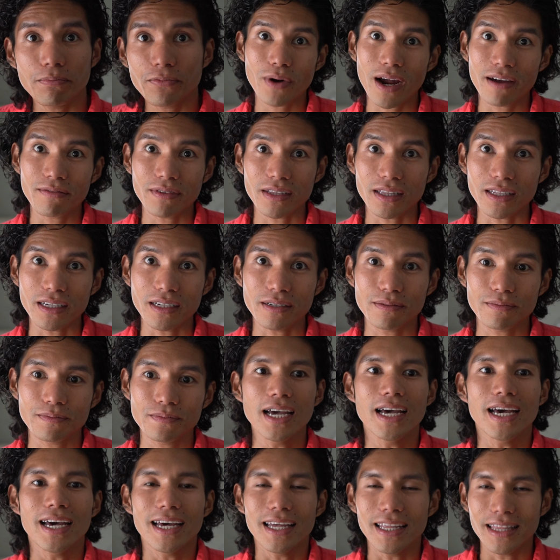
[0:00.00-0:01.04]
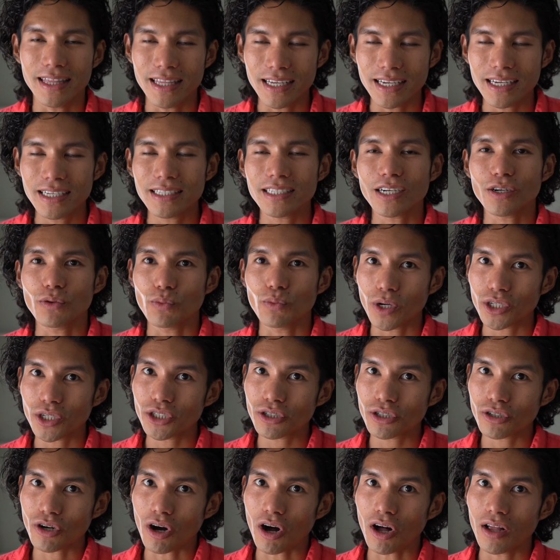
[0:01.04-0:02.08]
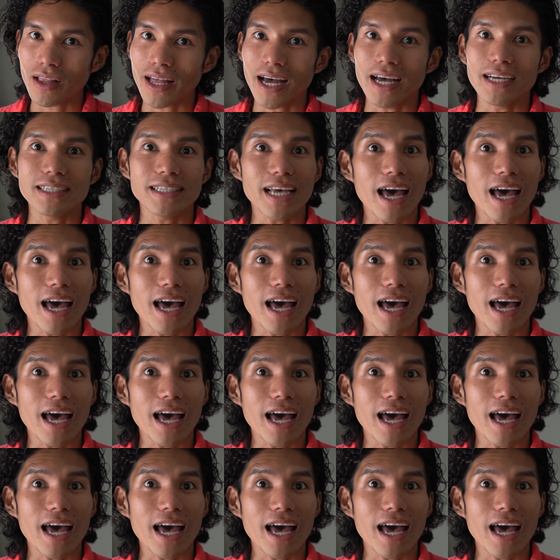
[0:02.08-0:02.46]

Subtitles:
privately. These are what you call as